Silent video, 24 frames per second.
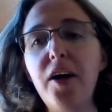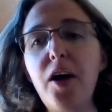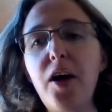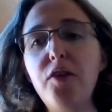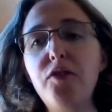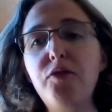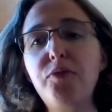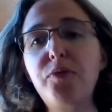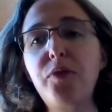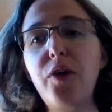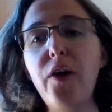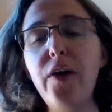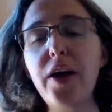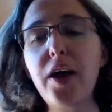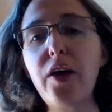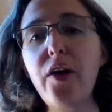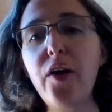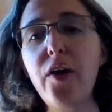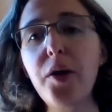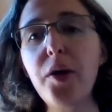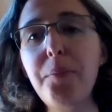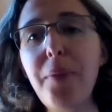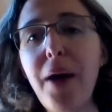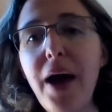of
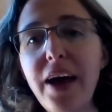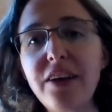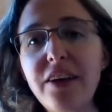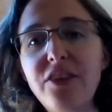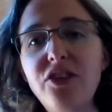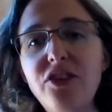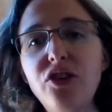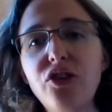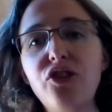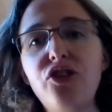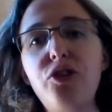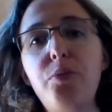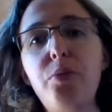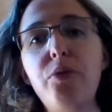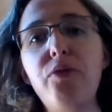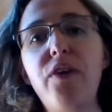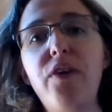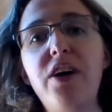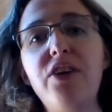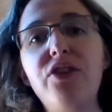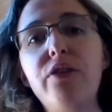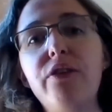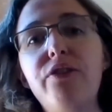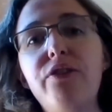going back to your
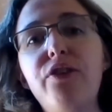supervisor,